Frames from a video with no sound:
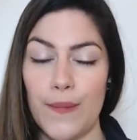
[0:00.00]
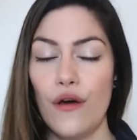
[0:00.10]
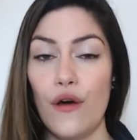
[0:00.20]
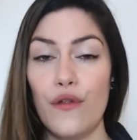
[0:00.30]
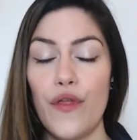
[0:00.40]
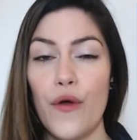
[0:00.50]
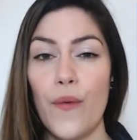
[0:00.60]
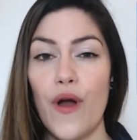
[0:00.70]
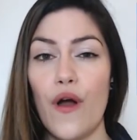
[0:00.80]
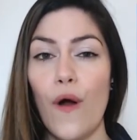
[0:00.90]
Although
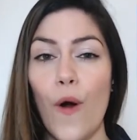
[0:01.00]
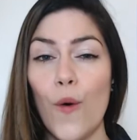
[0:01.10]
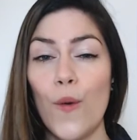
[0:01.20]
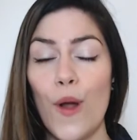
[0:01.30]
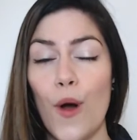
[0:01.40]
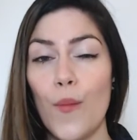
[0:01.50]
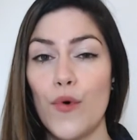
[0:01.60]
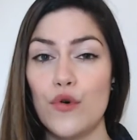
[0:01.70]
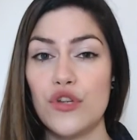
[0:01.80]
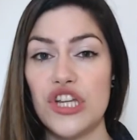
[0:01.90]
a whole lot
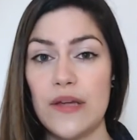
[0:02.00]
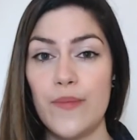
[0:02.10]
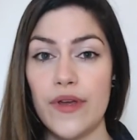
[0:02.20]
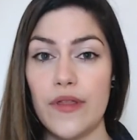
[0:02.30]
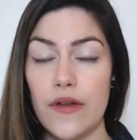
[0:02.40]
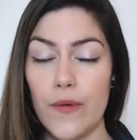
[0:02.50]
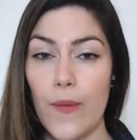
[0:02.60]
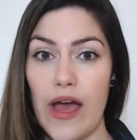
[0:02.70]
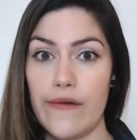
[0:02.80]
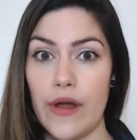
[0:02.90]
more cheaper than
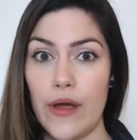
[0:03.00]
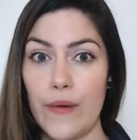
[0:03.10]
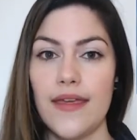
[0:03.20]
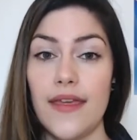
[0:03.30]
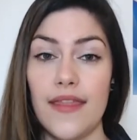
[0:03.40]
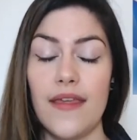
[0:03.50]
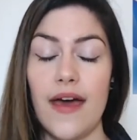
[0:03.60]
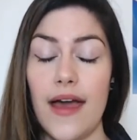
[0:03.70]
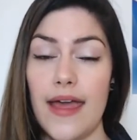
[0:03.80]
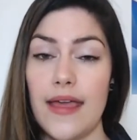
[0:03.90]
Aguero, in
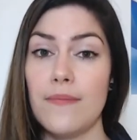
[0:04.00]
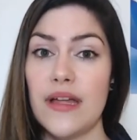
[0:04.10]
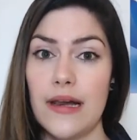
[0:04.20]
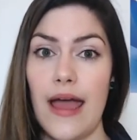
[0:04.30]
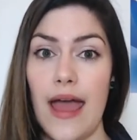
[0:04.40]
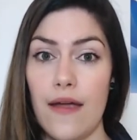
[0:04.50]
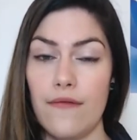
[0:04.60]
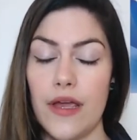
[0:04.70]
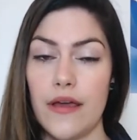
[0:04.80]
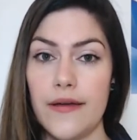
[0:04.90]
that 8 mil
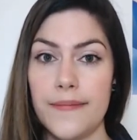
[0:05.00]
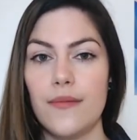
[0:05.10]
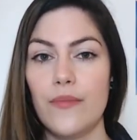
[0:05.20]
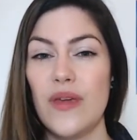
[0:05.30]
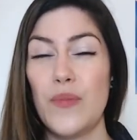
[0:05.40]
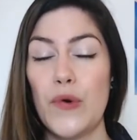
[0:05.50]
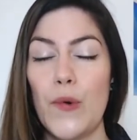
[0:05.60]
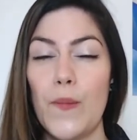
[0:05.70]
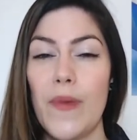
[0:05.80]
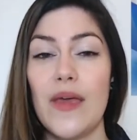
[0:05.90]
area,
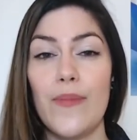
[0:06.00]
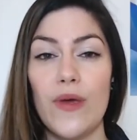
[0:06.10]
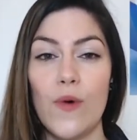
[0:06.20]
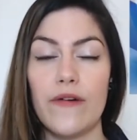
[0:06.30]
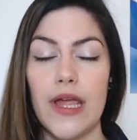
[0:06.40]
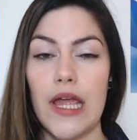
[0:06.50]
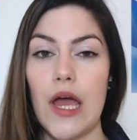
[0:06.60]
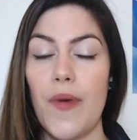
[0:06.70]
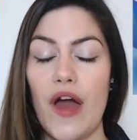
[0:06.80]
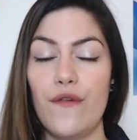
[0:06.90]
people may be worrying
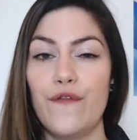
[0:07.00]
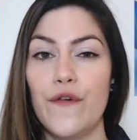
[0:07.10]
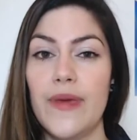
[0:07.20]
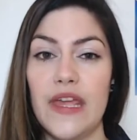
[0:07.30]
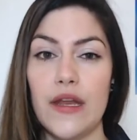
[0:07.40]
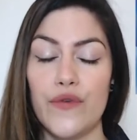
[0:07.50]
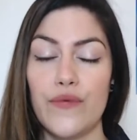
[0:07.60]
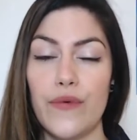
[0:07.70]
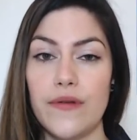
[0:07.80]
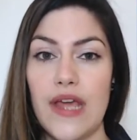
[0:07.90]
about Firmino's
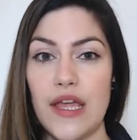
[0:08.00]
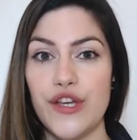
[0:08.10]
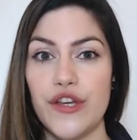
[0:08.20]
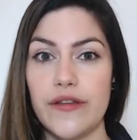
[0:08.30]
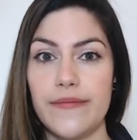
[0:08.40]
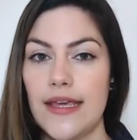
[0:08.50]
rotation.